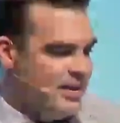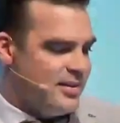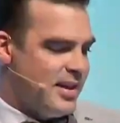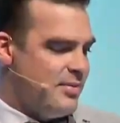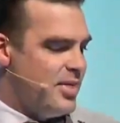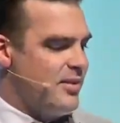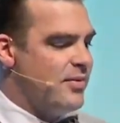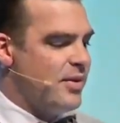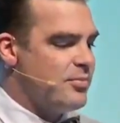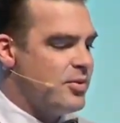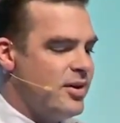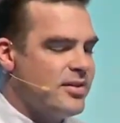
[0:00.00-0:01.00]
Same thing for the
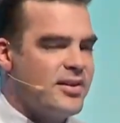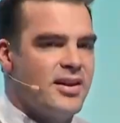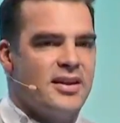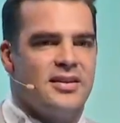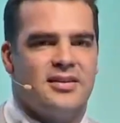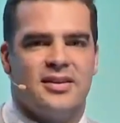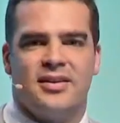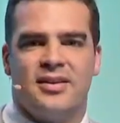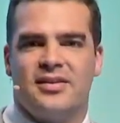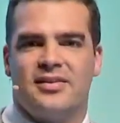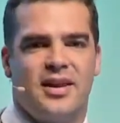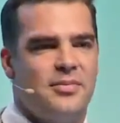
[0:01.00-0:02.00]
Bronze Age.
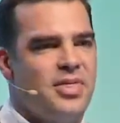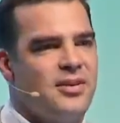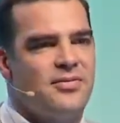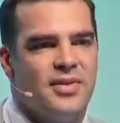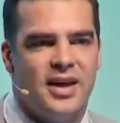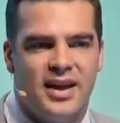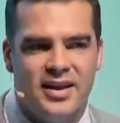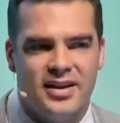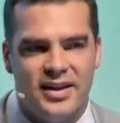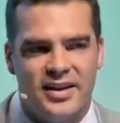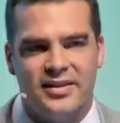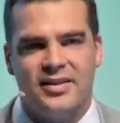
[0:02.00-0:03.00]
Same thing for the Iron
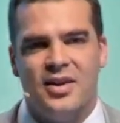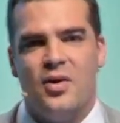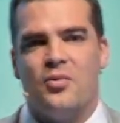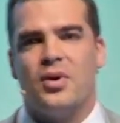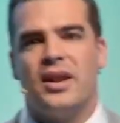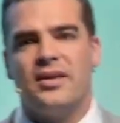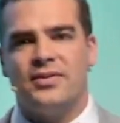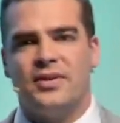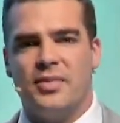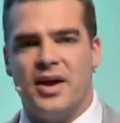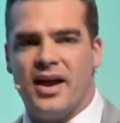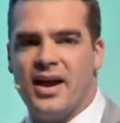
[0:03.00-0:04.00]
Age. We left it
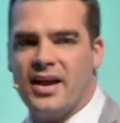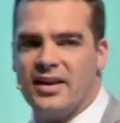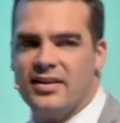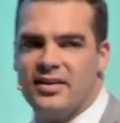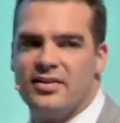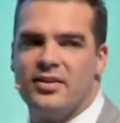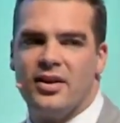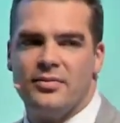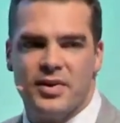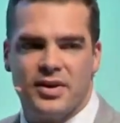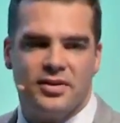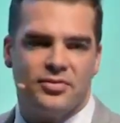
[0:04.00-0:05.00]
behind, not
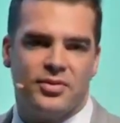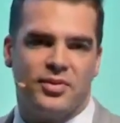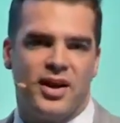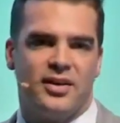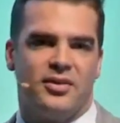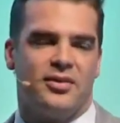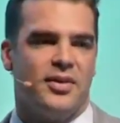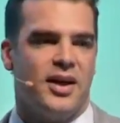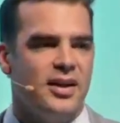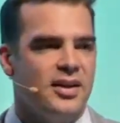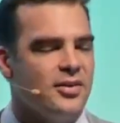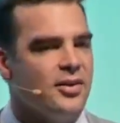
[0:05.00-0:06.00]
because we ran out of
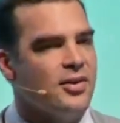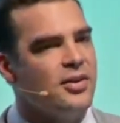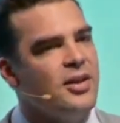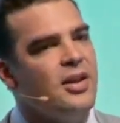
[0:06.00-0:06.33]
iron ore,